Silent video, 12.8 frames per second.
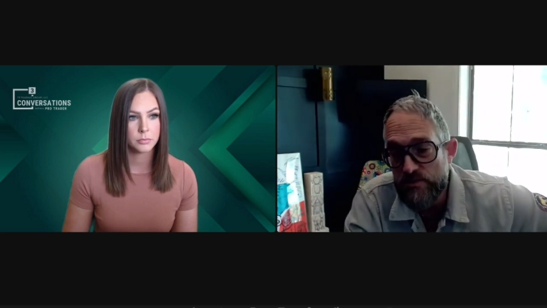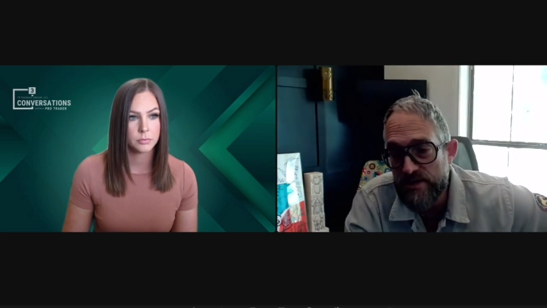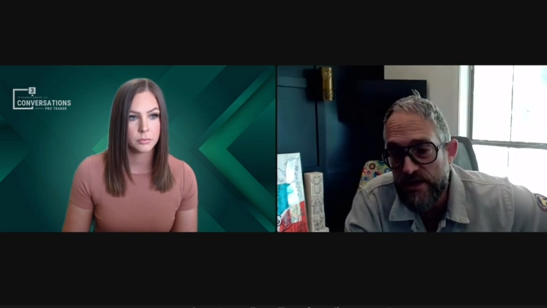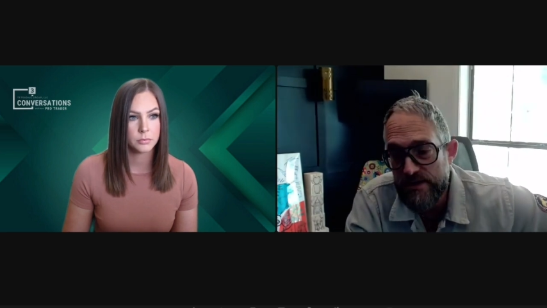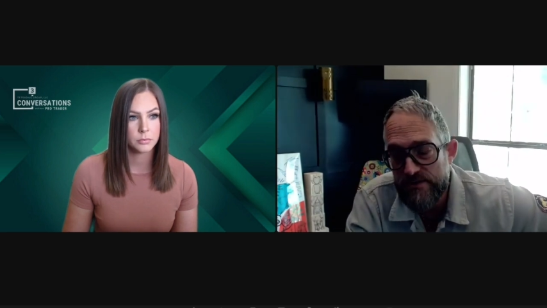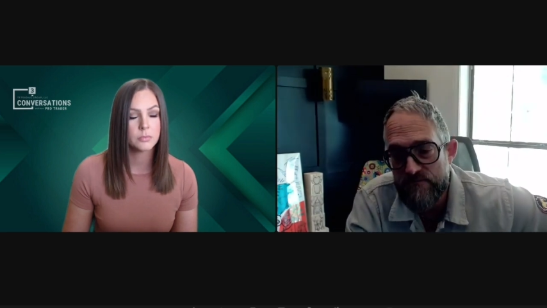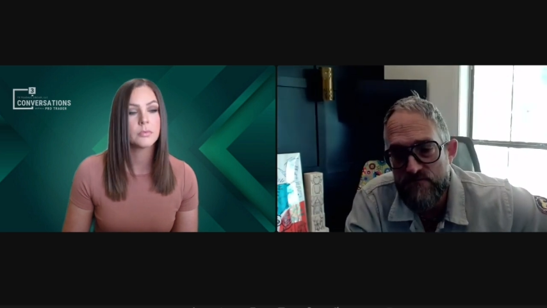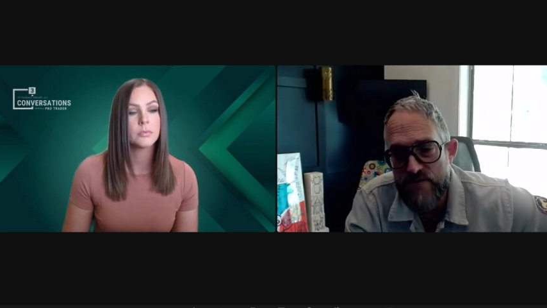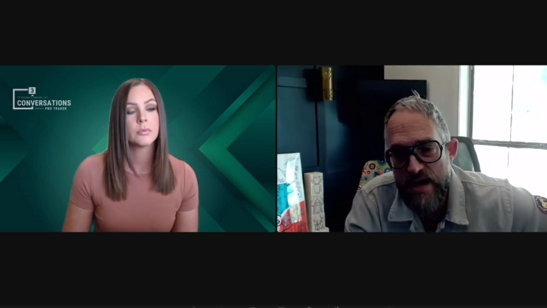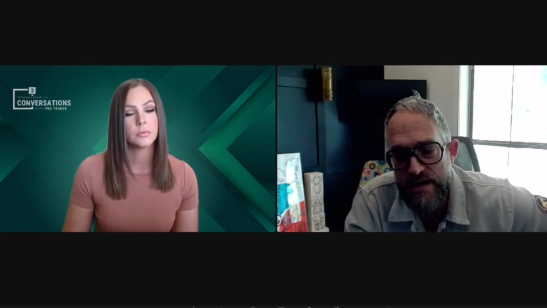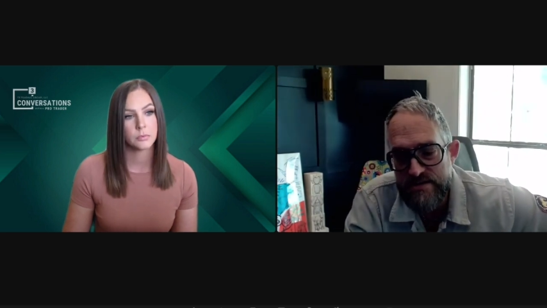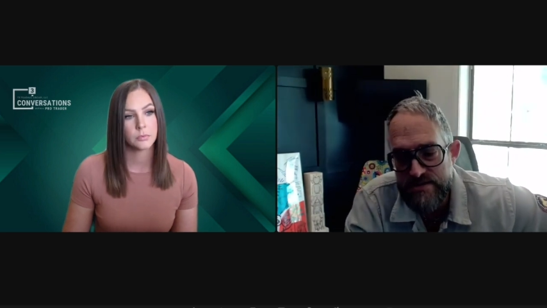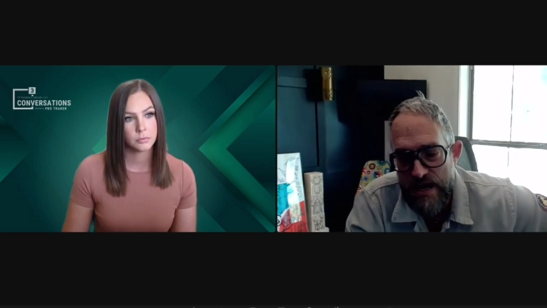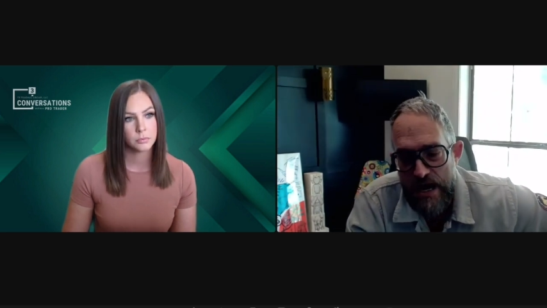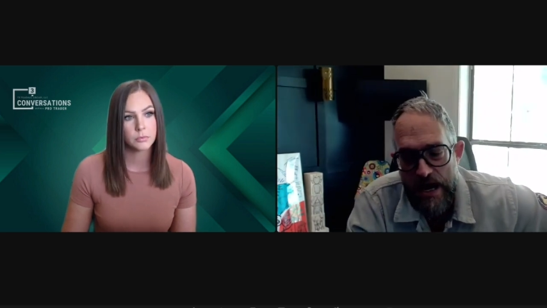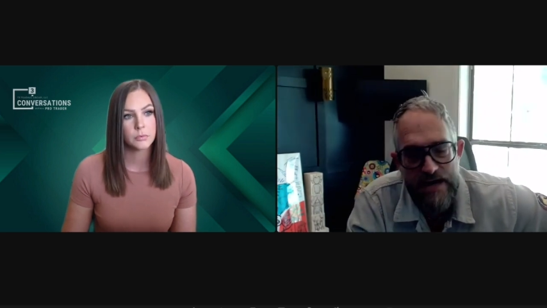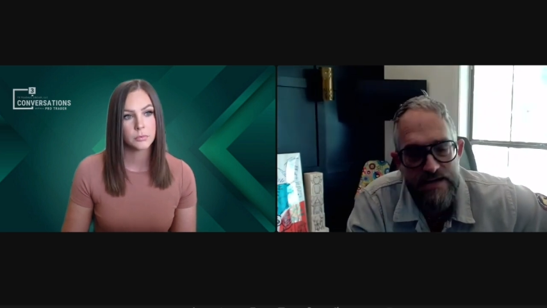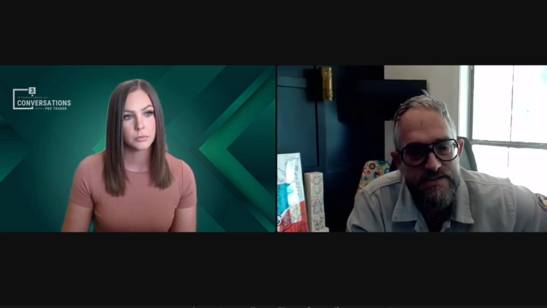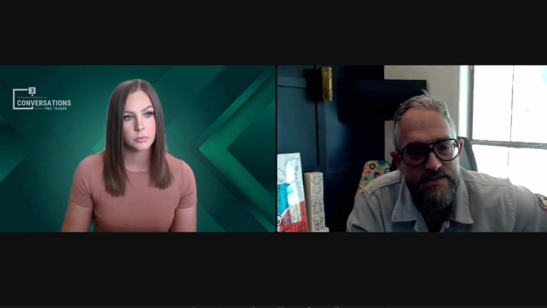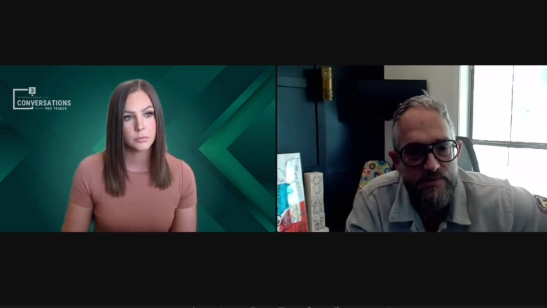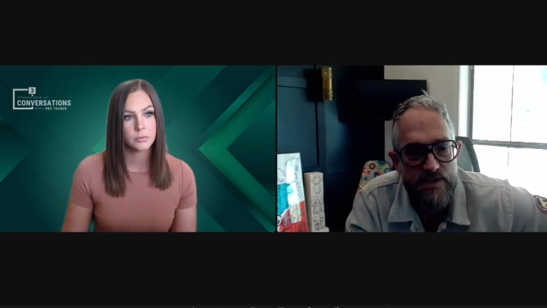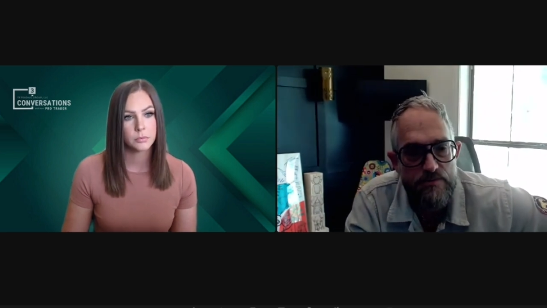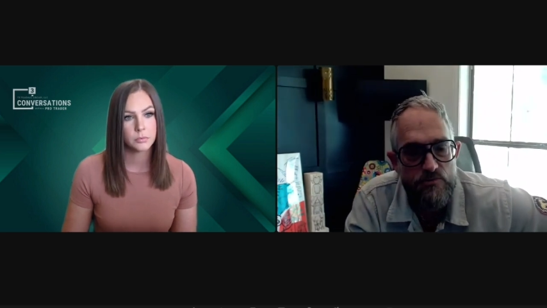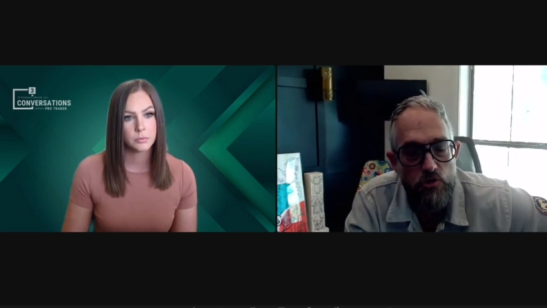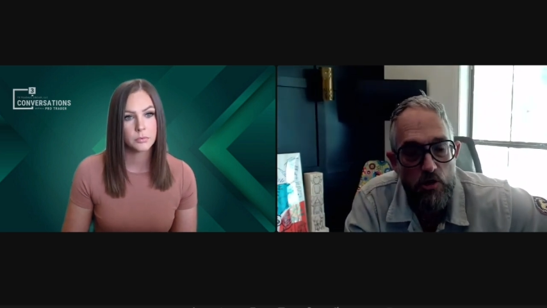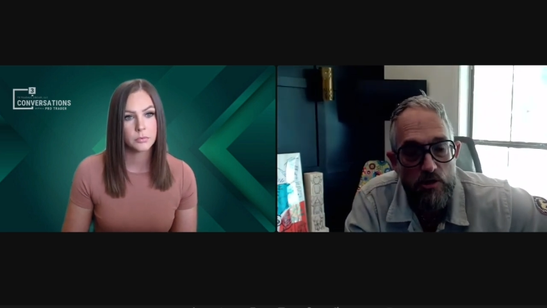Speaker 1: In fact, I sometimes
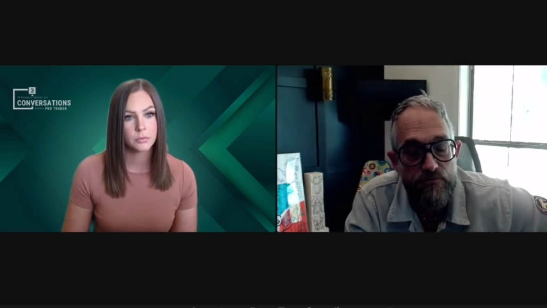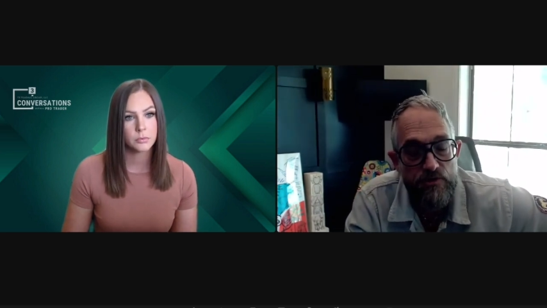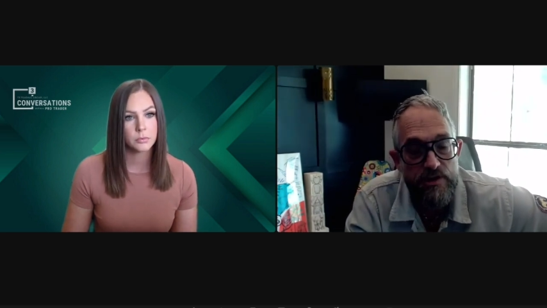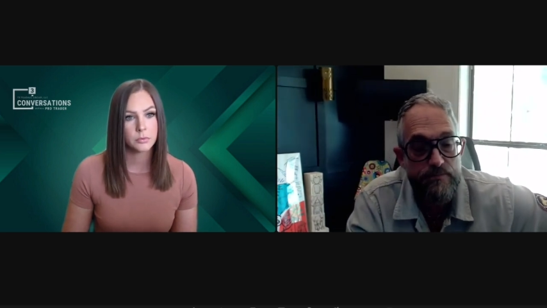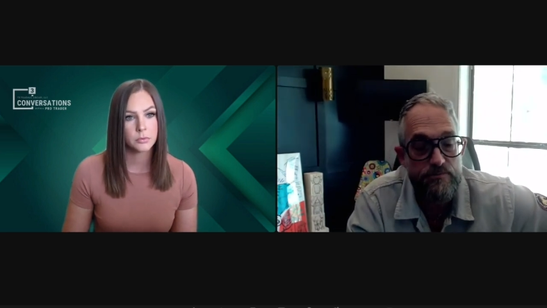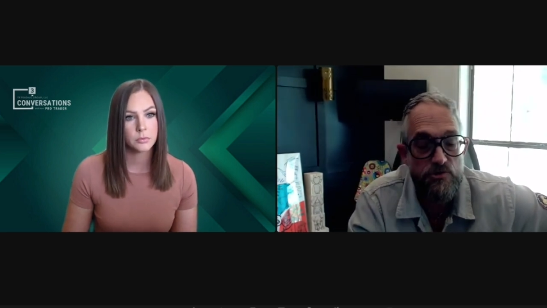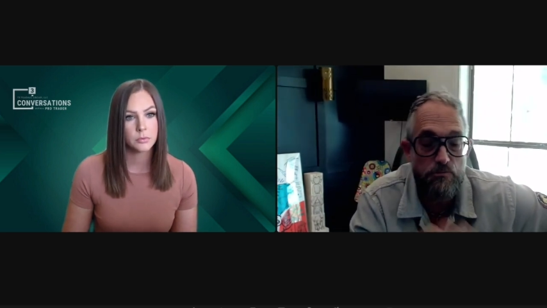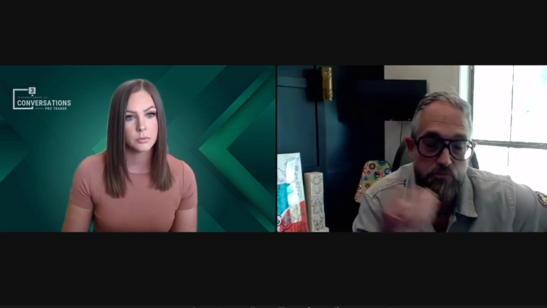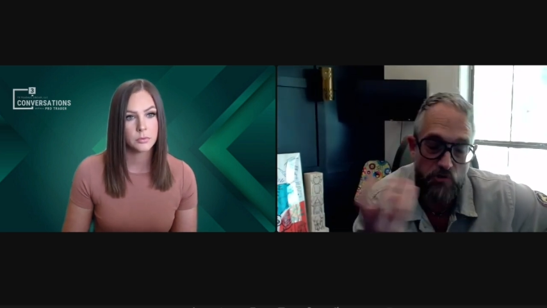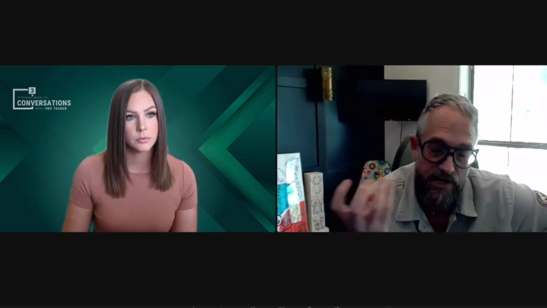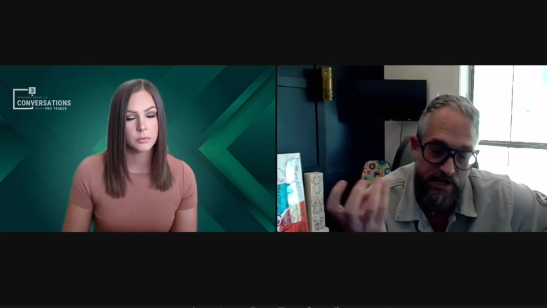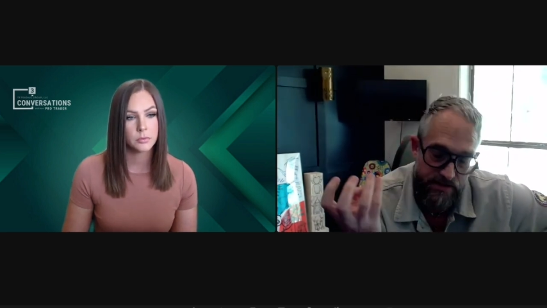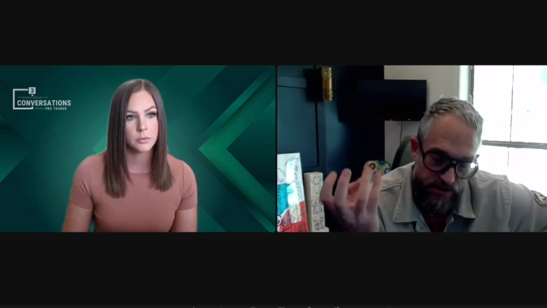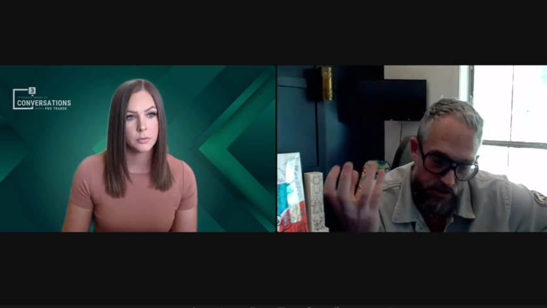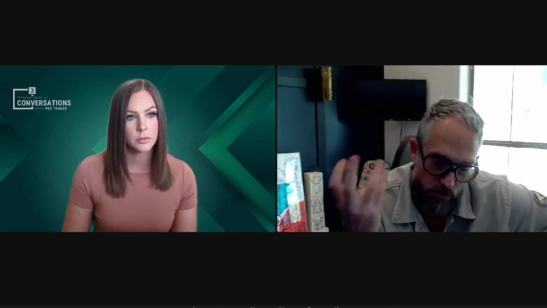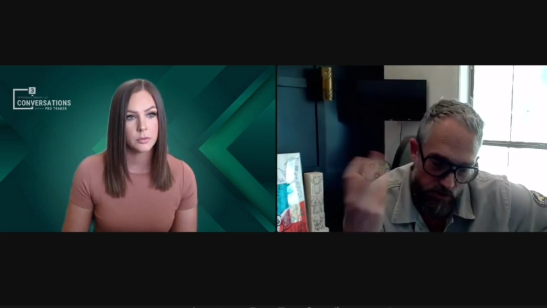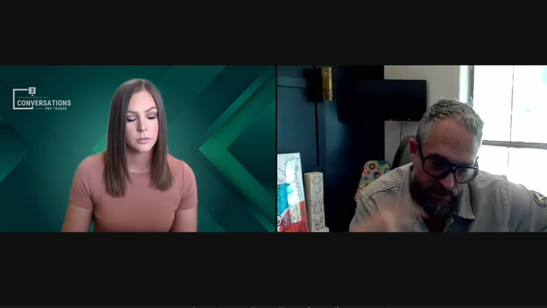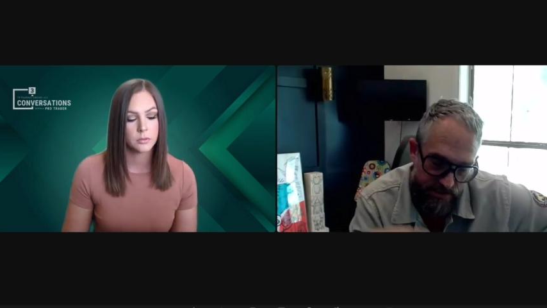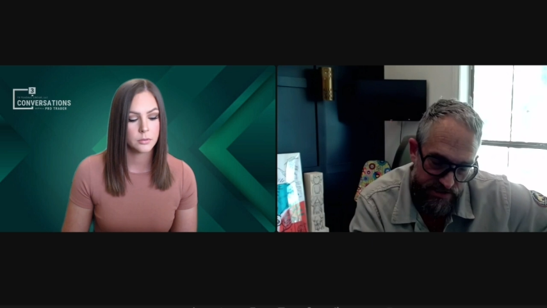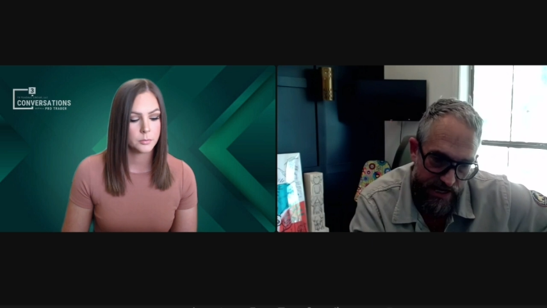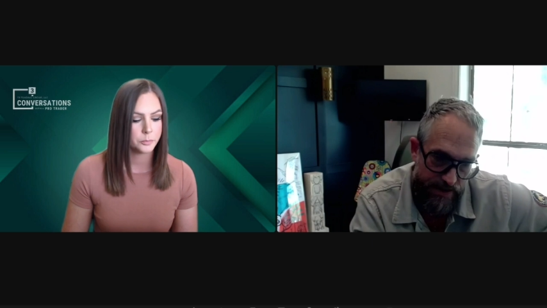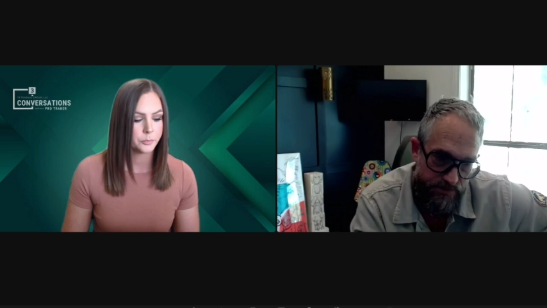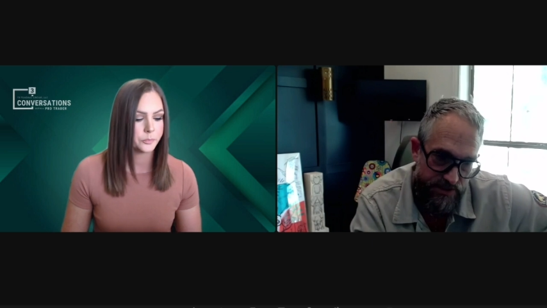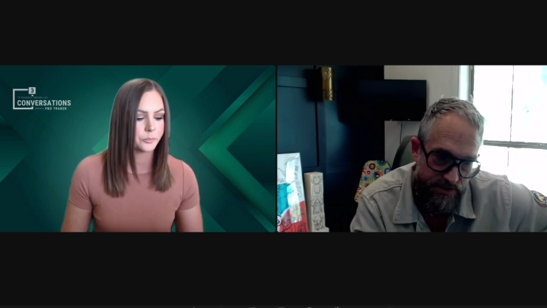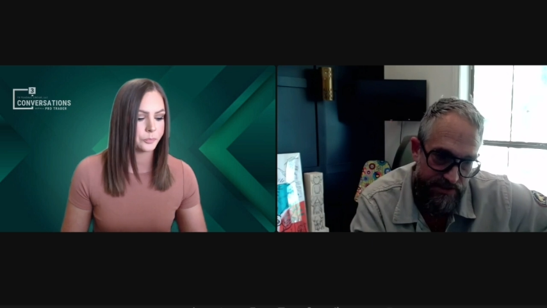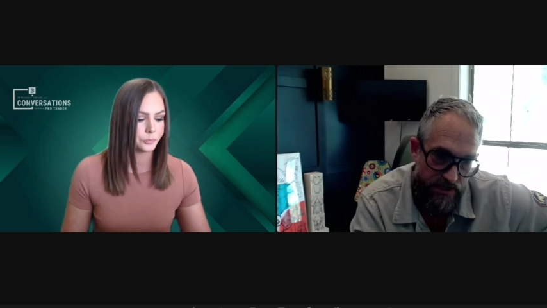look for them to break the earnings gap to the
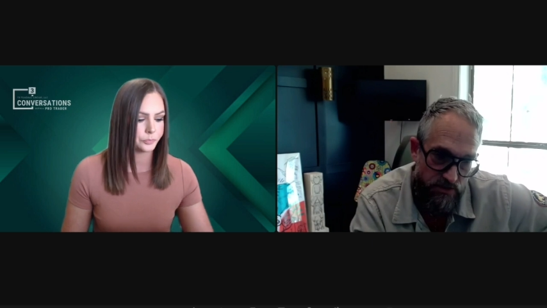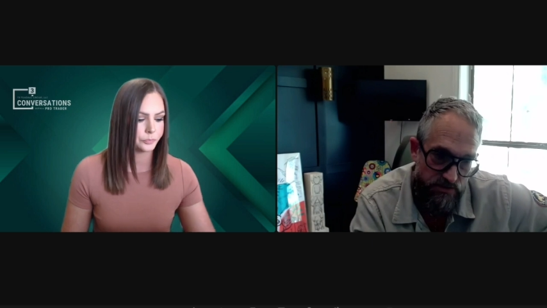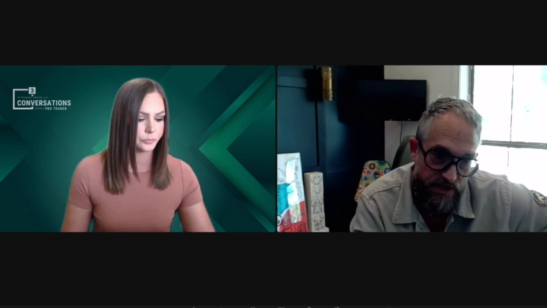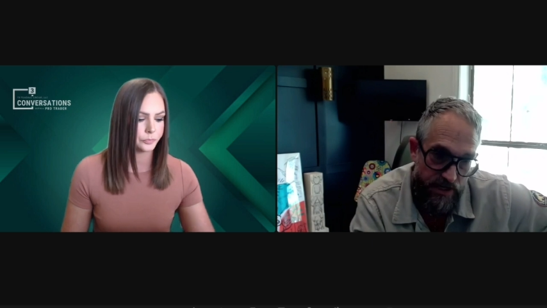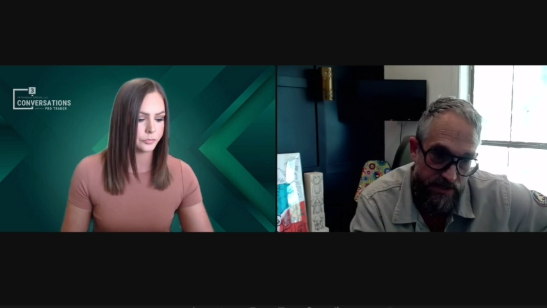downside